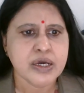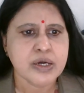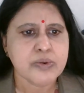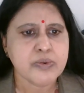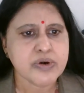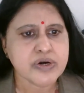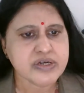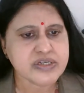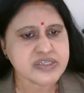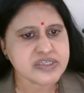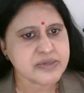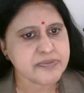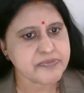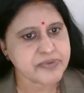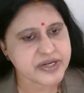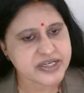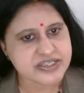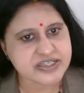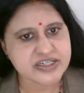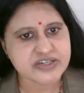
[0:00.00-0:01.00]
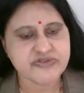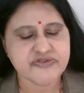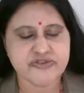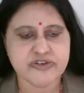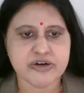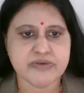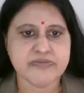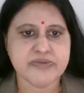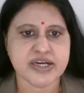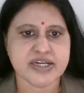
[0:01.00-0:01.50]
What is the present
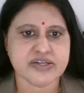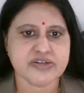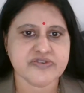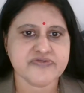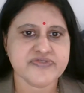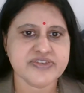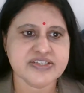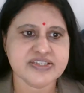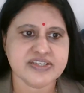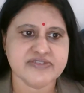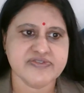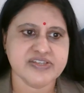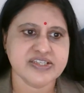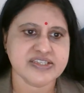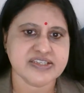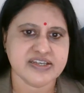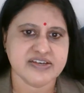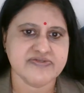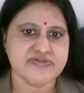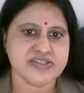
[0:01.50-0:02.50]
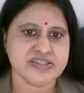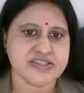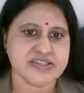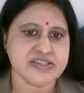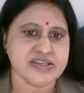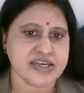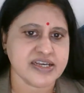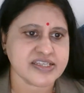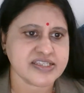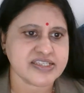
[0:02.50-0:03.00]
format of the civil services
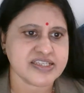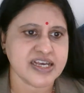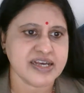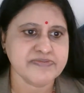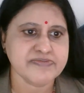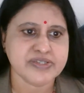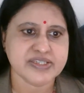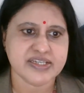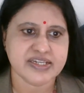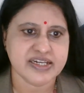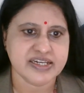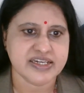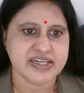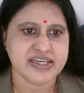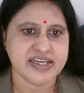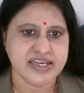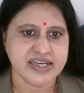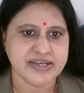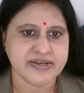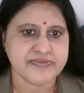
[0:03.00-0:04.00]
exams in India?